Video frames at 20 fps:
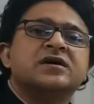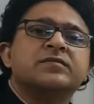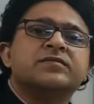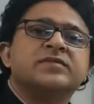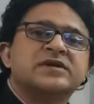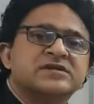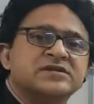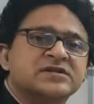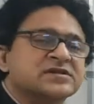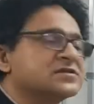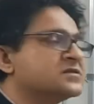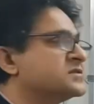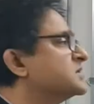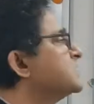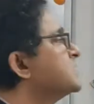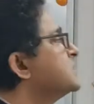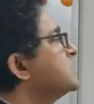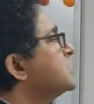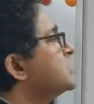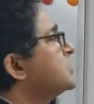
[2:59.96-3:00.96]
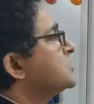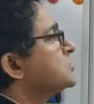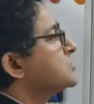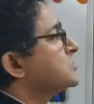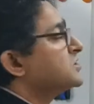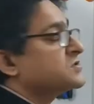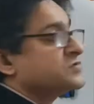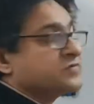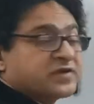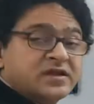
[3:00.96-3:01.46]
business. So
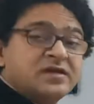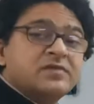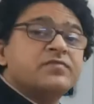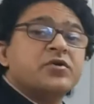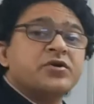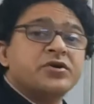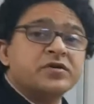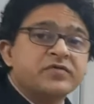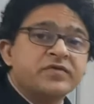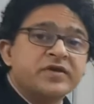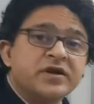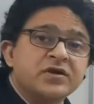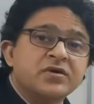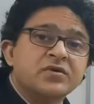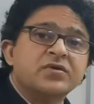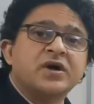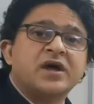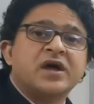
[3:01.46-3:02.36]
this is a very important video.